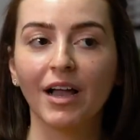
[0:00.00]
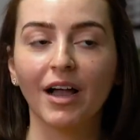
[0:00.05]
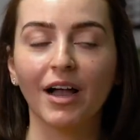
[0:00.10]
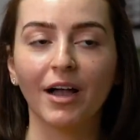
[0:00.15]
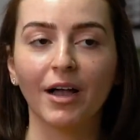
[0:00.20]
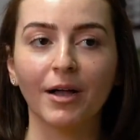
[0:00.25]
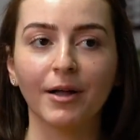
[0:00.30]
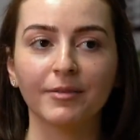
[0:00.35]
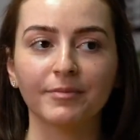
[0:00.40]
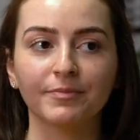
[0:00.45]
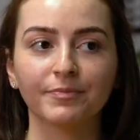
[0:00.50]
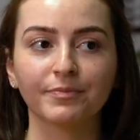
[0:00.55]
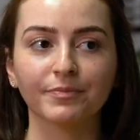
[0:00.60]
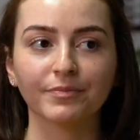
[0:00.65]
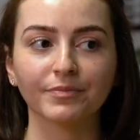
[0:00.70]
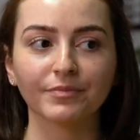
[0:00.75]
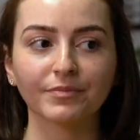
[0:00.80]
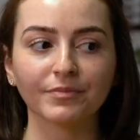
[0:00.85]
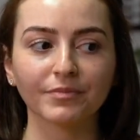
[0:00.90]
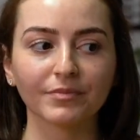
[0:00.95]

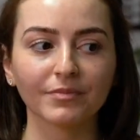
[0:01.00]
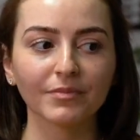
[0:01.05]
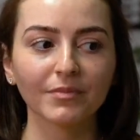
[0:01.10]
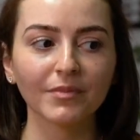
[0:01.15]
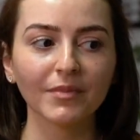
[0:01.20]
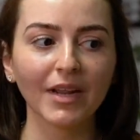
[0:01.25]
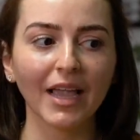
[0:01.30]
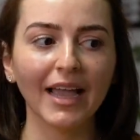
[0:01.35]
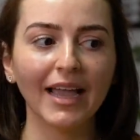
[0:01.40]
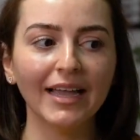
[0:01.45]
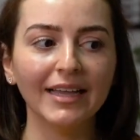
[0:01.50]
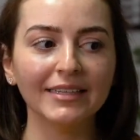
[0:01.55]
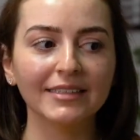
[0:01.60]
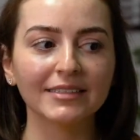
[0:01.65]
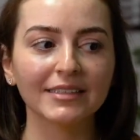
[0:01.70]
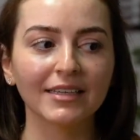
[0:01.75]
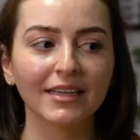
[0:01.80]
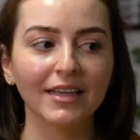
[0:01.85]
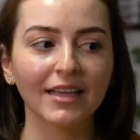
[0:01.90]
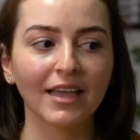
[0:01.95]

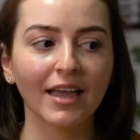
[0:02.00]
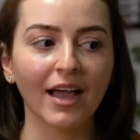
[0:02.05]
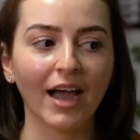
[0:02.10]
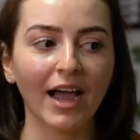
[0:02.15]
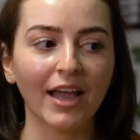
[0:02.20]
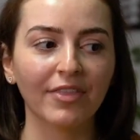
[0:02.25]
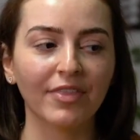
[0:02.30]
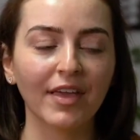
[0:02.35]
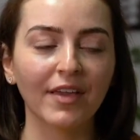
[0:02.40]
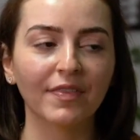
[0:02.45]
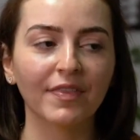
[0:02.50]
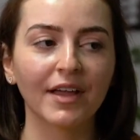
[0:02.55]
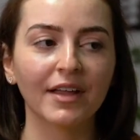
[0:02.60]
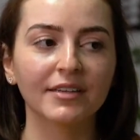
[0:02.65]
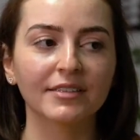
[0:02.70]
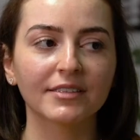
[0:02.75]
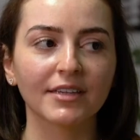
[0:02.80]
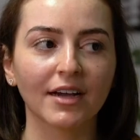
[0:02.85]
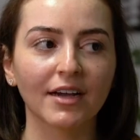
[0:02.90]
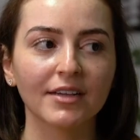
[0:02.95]
And I think
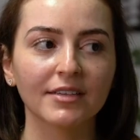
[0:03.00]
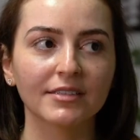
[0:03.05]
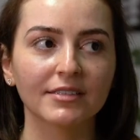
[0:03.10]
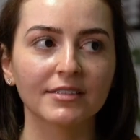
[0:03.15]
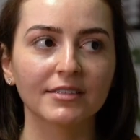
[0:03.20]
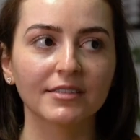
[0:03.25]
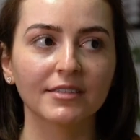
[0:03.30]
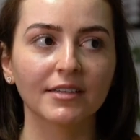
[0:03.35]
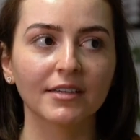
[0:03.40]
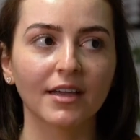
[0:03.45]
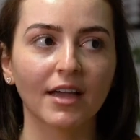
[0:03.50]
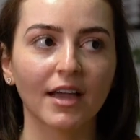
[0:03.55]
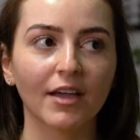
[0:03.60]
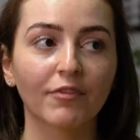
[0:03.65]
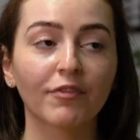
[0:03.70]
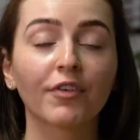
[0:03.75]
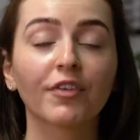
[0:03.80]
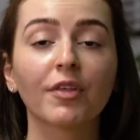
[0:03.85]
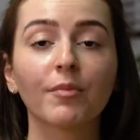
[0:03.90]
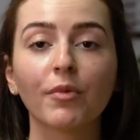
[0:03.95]
that does,
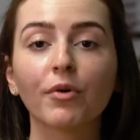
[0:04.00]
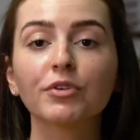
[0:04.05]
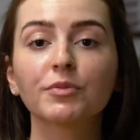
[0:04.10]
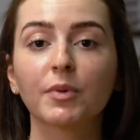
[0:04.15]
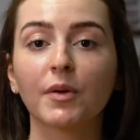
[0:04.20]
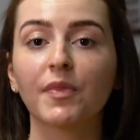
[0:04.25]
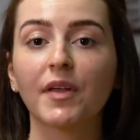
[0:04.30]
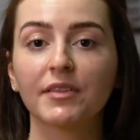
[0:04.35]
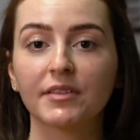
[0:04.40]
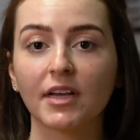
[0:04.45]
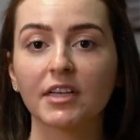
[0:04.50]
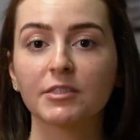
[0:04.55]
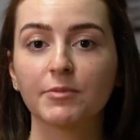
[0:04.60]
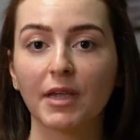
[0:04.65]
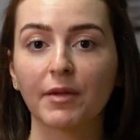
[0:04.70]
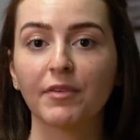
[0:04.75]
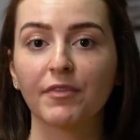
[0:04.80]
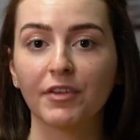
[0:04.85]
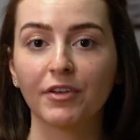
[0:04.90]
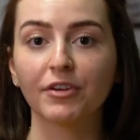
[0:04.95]
for the most part, that does
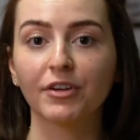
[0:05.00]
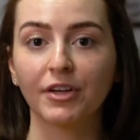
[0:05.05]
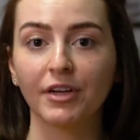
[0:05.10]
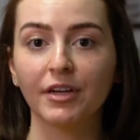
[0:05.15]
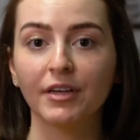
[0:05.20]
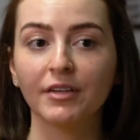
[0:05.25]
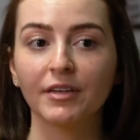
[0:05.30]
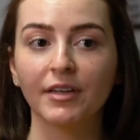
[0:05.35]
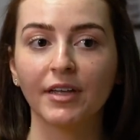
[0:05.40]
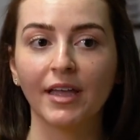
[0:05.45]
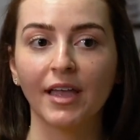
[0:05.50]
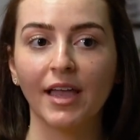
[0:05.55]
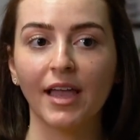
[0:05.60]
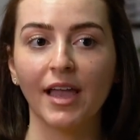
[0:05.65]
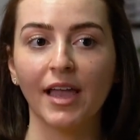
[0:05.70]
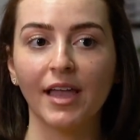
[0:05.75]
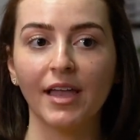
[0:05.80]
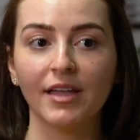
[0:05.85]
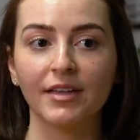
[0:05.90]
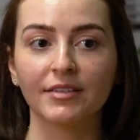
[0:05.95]
make me feel good.
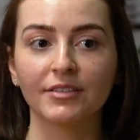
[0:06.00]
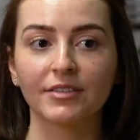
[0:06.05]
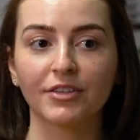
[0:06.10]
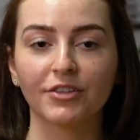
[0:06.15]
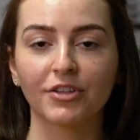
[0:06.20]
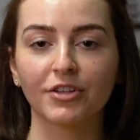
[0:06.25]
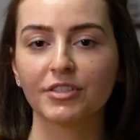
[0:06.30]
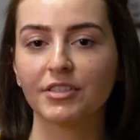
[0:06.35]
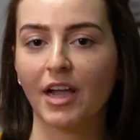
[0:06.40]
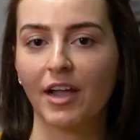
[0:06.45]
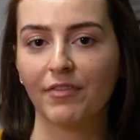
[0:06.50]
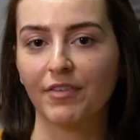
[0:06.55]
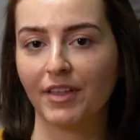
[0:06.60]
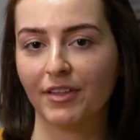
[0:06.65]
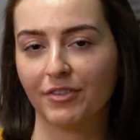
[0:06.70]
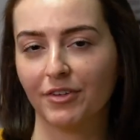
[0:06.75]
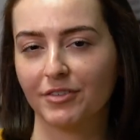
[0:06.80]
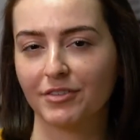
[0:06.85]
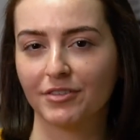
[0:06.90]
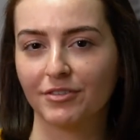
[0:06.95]
And I feel
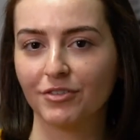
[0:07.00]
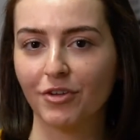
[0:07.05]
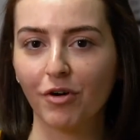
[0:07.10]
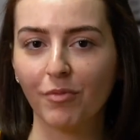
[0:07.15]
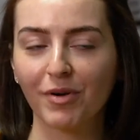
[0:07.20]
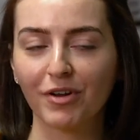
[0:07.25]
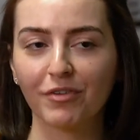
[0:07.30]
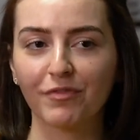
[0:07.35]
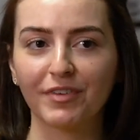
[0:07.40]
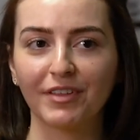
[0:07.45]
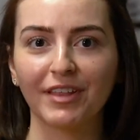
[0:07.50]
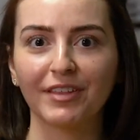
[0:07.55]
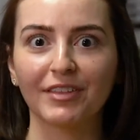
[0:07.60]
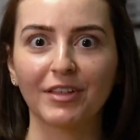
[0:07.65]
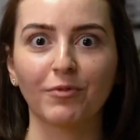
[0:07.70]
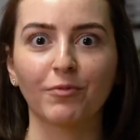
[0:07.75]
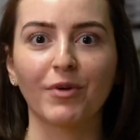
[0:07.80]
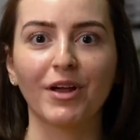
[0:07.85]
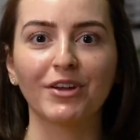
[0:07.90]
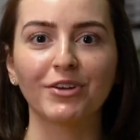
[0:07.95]
like there's no better feeling
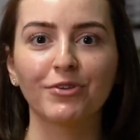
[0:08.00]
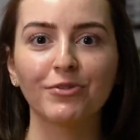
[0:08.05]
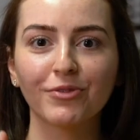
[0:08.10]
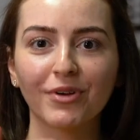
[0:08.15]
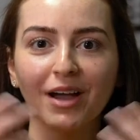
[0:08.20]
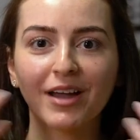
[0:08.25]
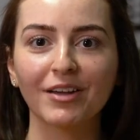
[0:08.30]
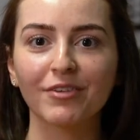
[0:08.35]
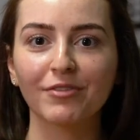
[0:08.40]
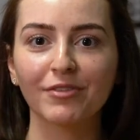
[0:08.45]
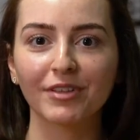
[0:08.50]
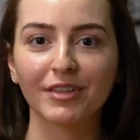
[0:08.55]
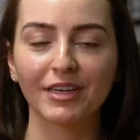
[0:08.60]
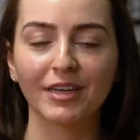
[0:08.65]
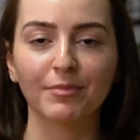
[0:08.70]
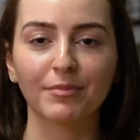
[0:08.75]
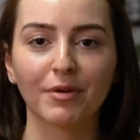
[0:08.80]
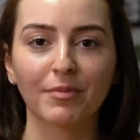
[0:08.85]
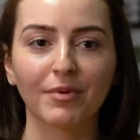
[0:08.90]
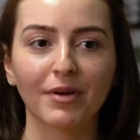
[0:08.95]
than when you kind of clean
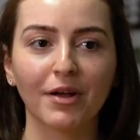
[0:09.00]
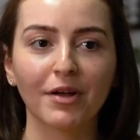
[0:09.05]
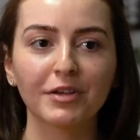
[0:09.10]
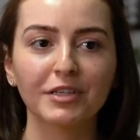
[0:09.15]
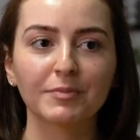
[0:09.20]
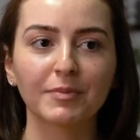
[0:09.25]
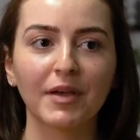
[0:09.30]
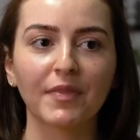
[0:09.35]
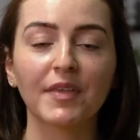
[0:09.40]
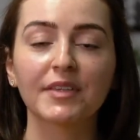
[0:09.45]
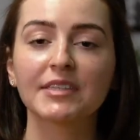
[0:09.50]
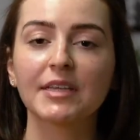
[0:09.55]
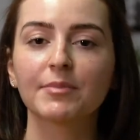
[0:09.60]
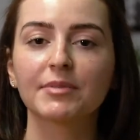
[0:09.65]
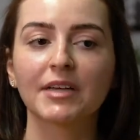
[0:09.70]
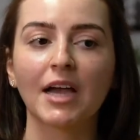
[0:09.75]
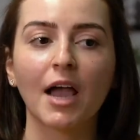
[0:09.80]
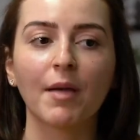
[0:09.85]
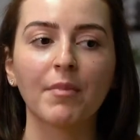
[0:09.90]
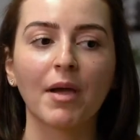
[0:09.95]
up your brows. But at the same
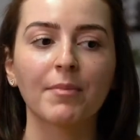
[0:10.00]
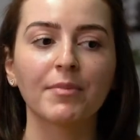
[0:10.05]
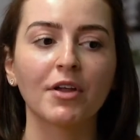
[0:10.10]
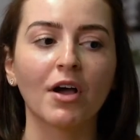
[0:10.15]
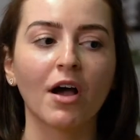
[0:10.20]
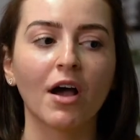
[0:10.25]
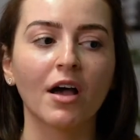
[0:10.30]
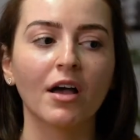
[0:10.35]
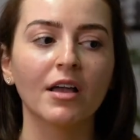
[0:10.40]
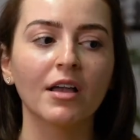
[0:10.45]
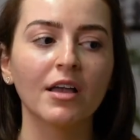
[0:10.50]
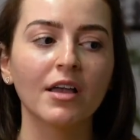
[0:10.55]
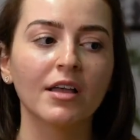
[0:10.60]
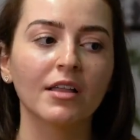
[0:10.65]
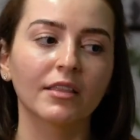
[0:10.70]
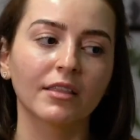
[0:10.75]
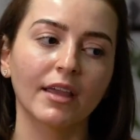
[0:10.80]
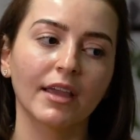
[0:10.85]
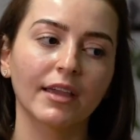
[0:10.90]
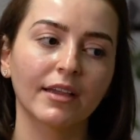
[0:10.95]
time, I'm not
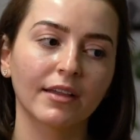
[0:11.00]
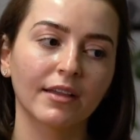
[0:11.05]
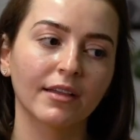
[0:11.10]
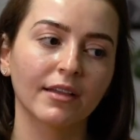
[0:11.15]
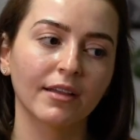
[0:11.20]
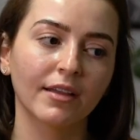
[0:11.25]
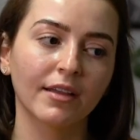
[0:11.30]
like